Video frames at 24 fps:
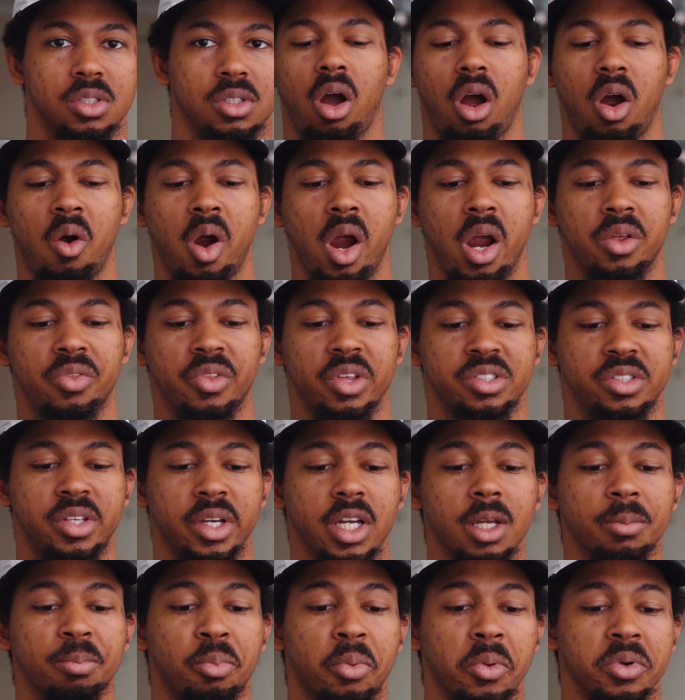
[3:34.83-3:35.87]
All right, and the
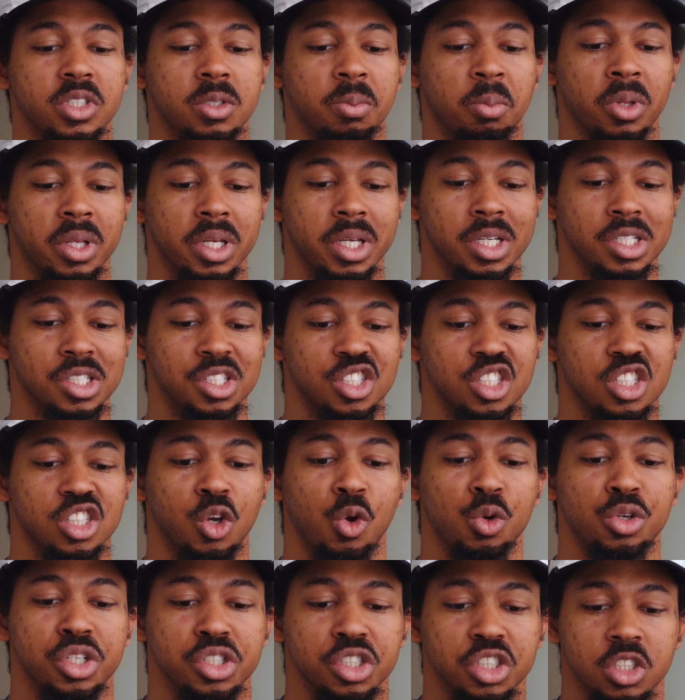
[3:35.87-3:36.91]
second principle is
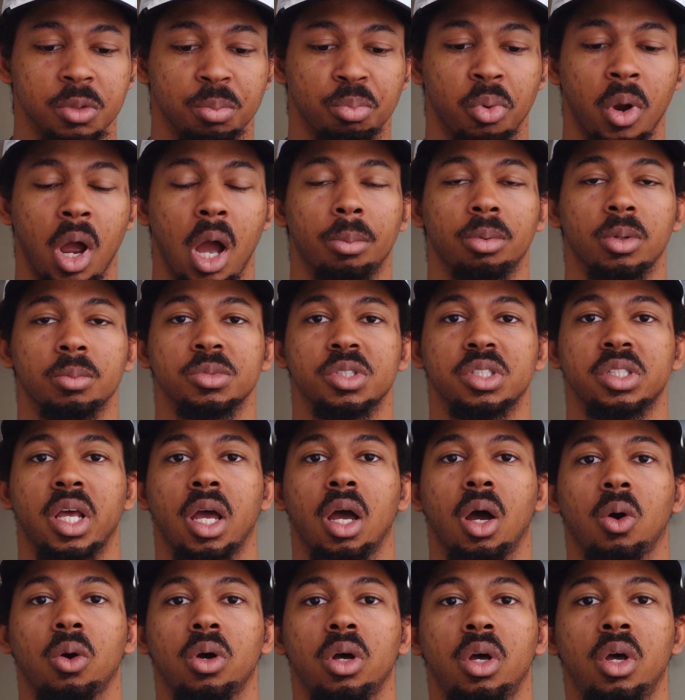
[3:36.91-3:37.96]
solutions to problems.
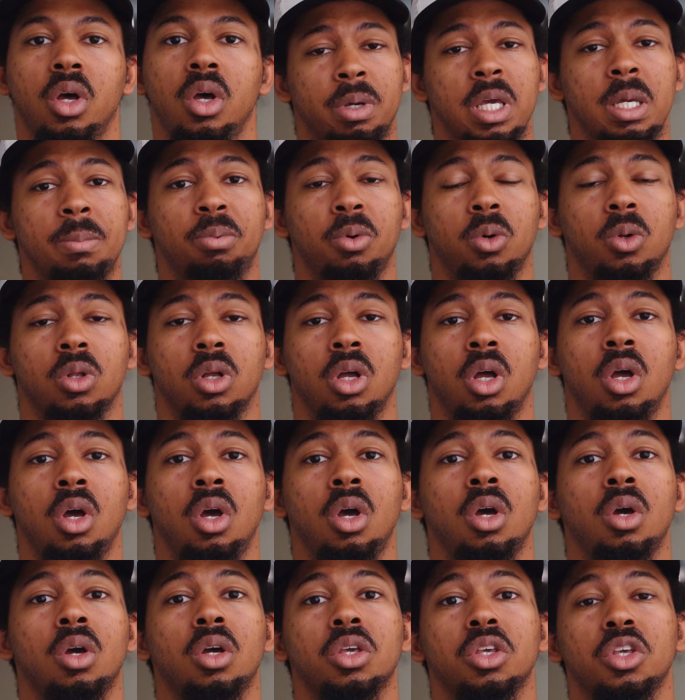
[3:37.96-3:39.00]
Now, people
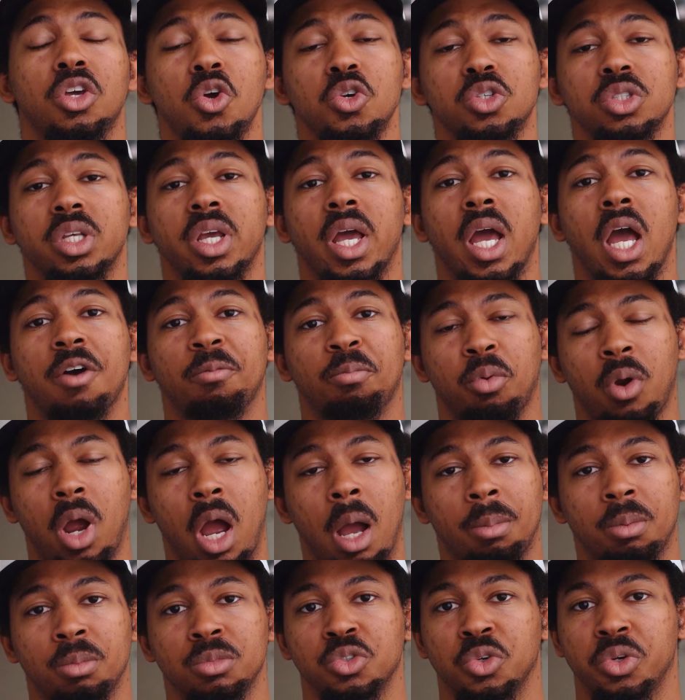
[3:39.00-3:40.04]
usually have
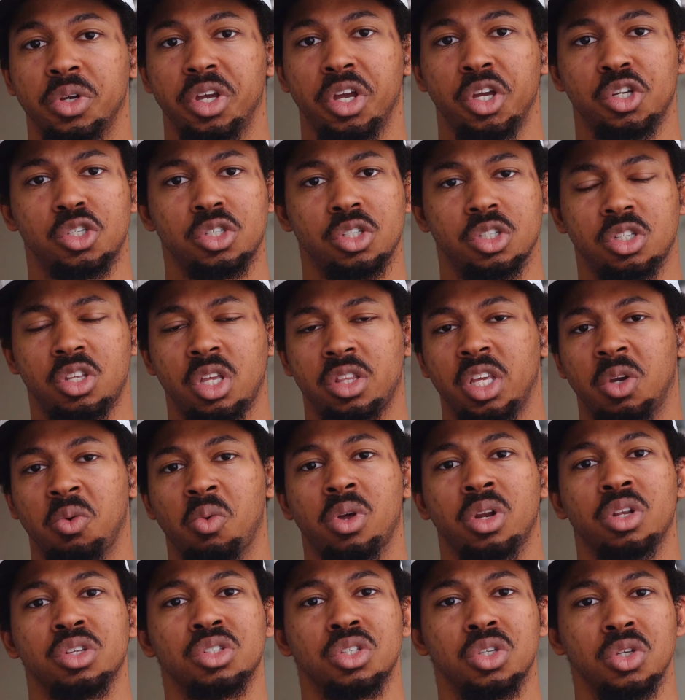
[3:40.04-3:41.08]
problems or issues that they
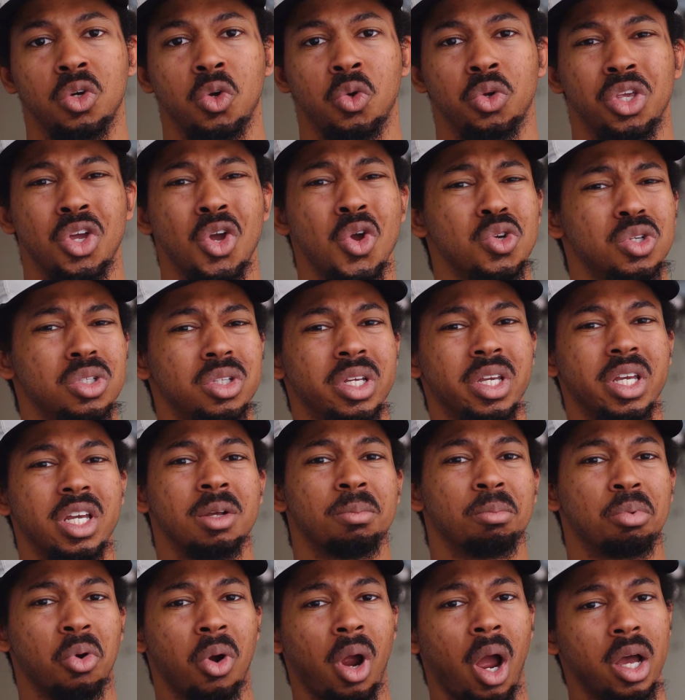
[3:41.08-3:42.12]
run into, usually
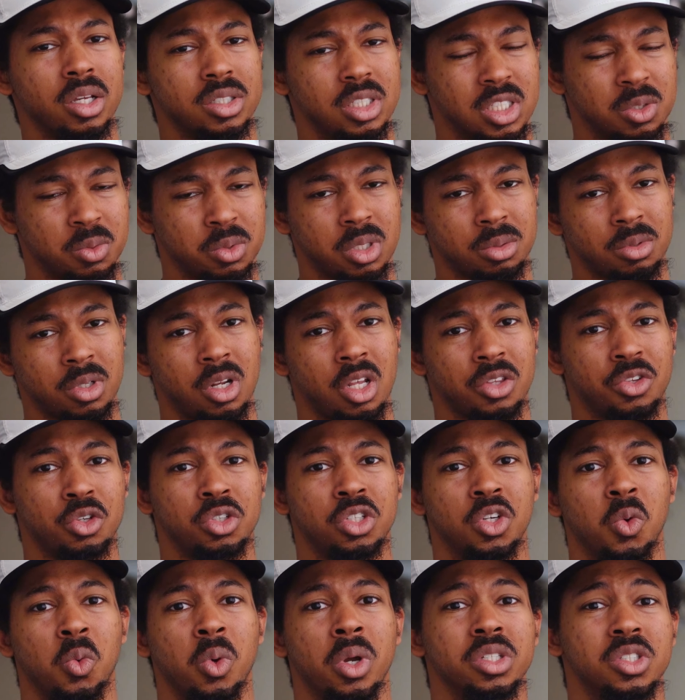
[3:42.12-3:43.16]
in process of something that they're
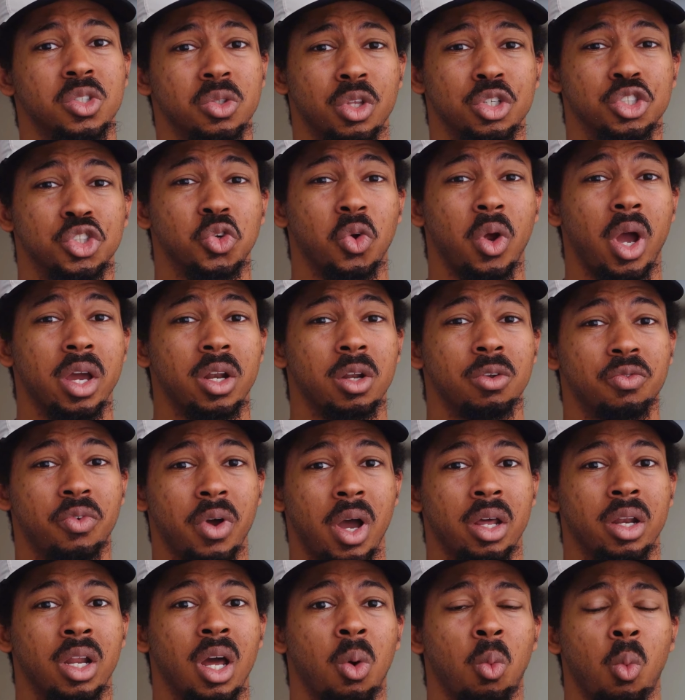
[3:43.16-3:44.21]
doing, so they're trying to
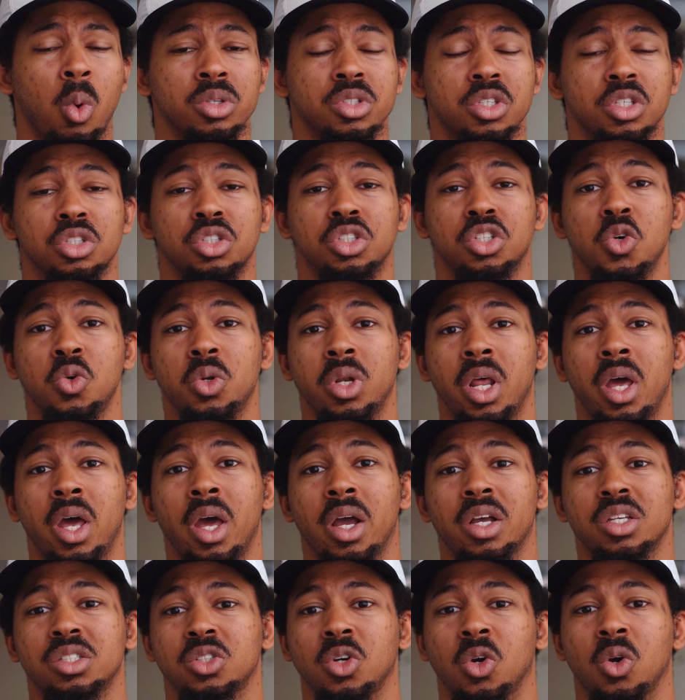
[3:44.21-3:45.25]
find out what to do
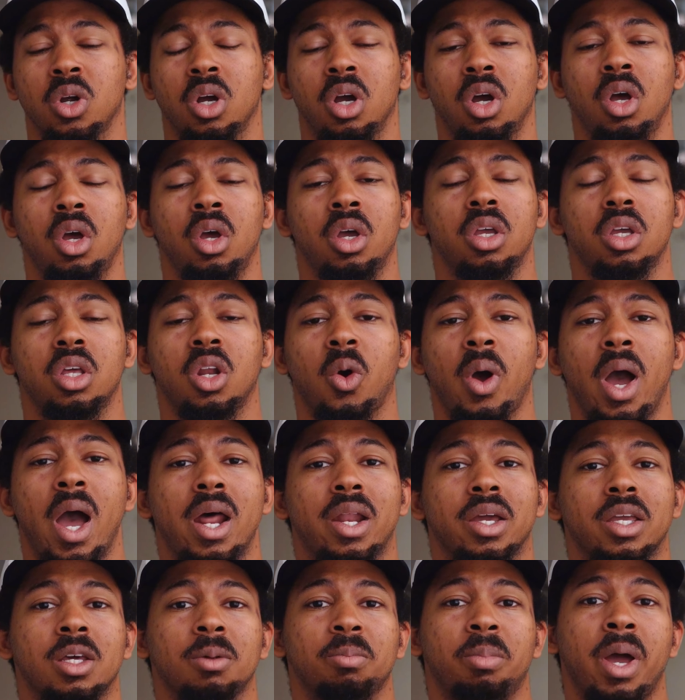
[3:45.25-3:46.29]
next or how
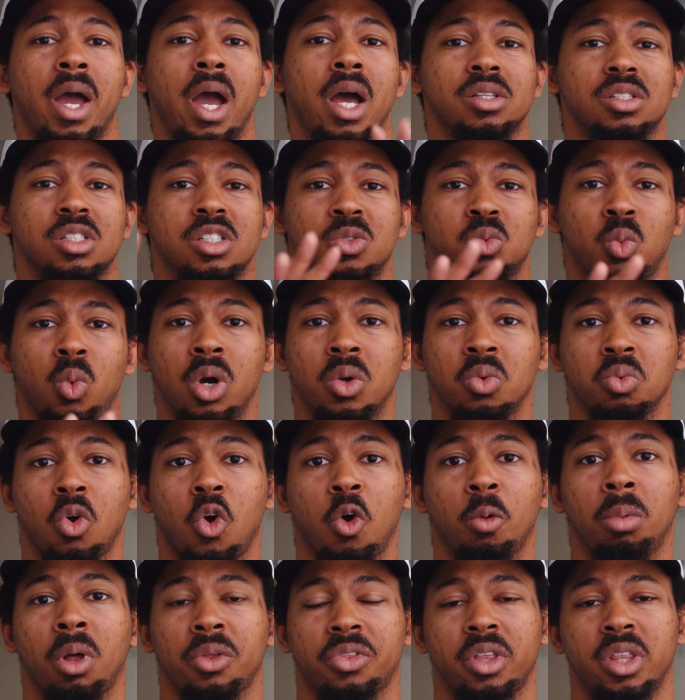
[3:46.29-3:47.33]
to get past this one
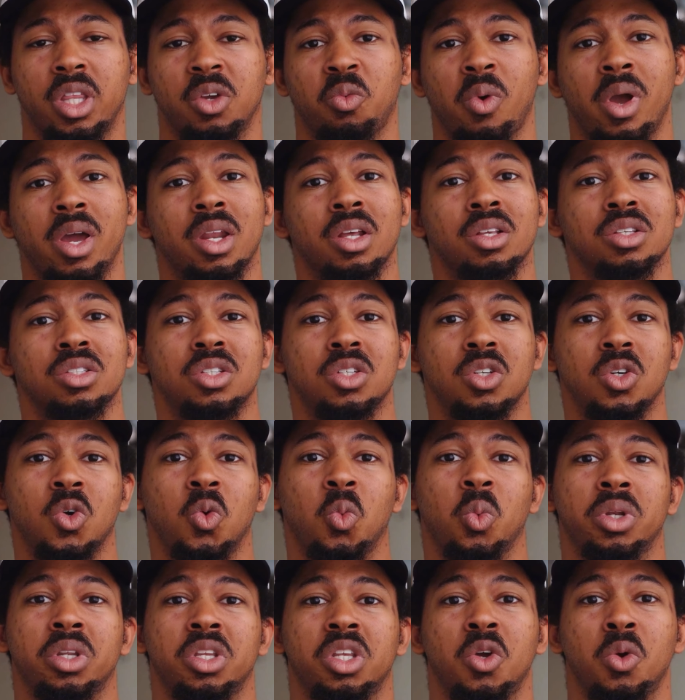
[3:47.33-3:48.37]
roadblock that they ran into
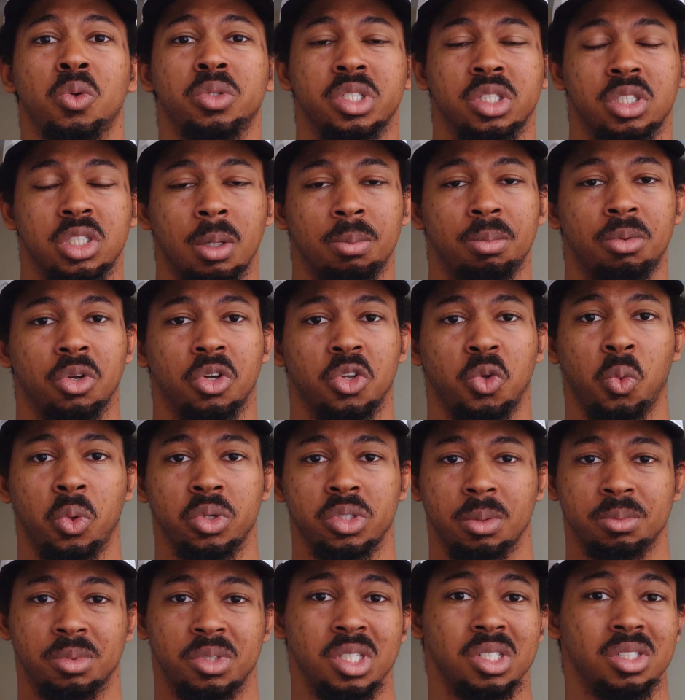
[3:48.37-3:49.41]
when using something or doing
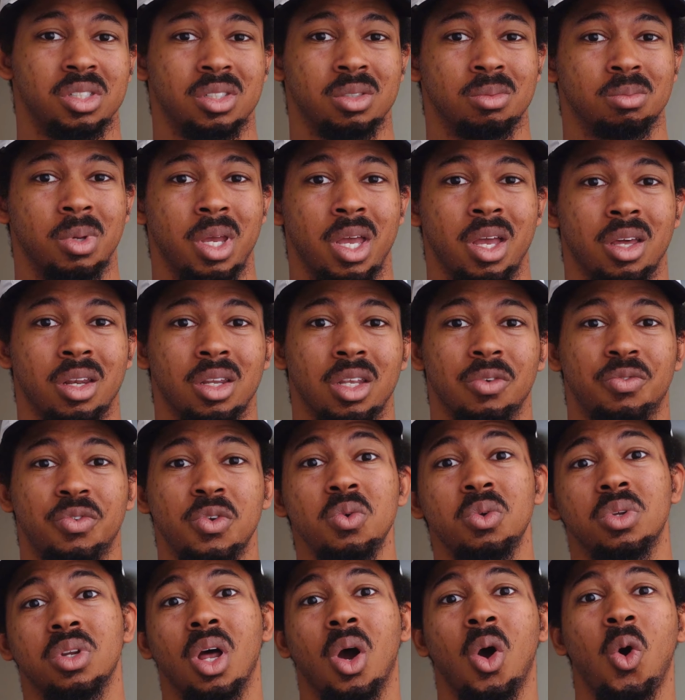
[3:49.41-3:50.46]
some system. And if
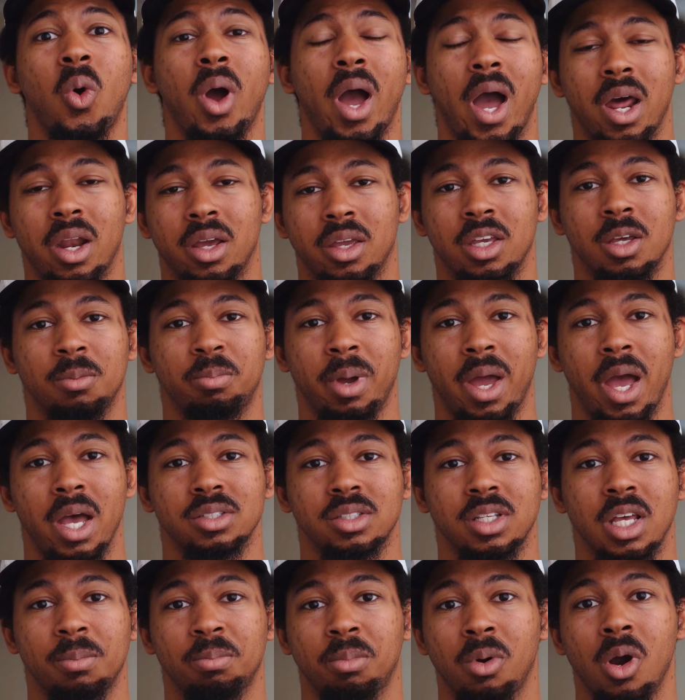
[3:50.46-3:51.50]
you know how to get
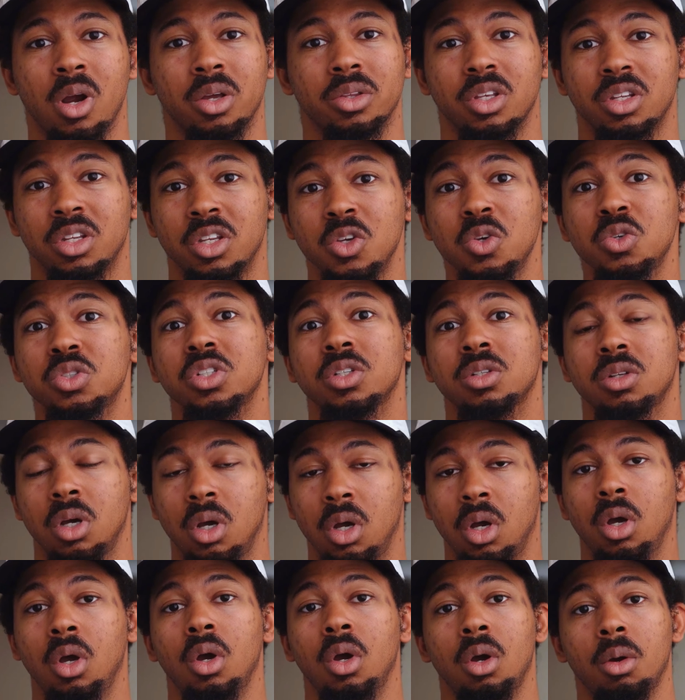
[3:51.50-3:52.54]
past that part, then you should
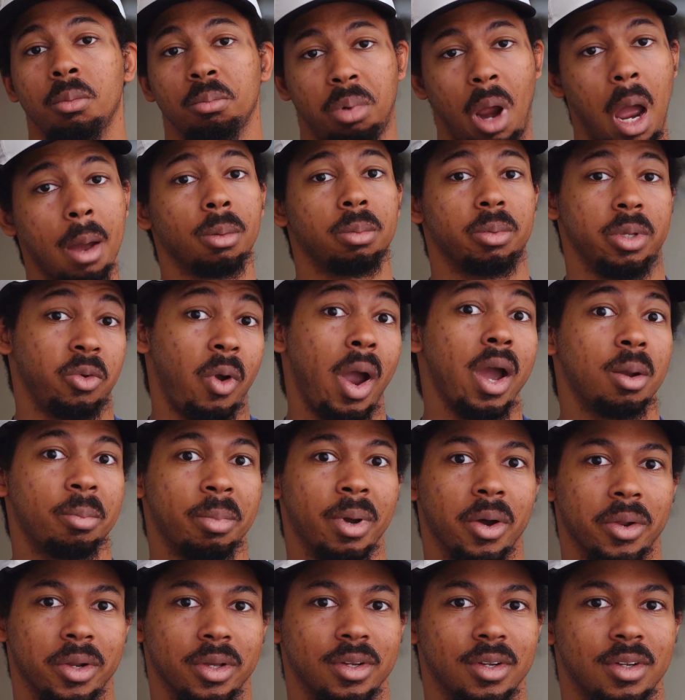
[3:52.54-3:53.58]
probably write
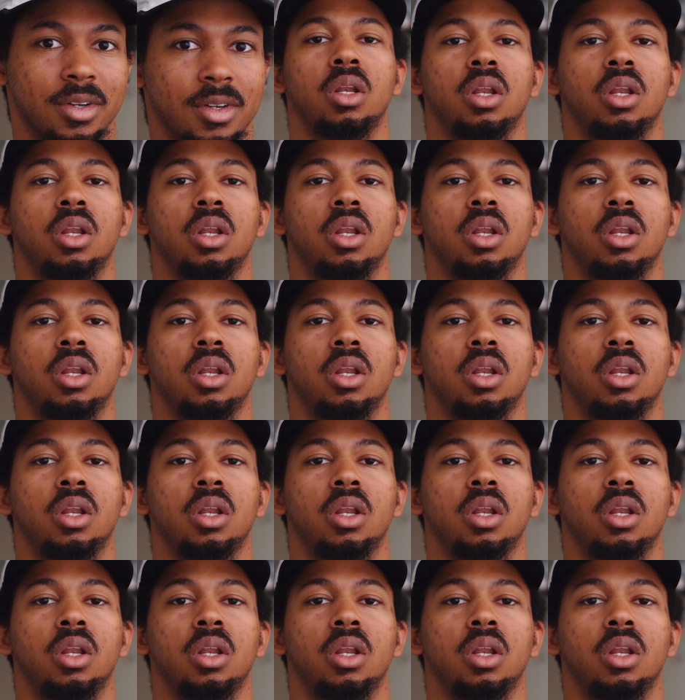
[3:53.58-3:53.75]
about it.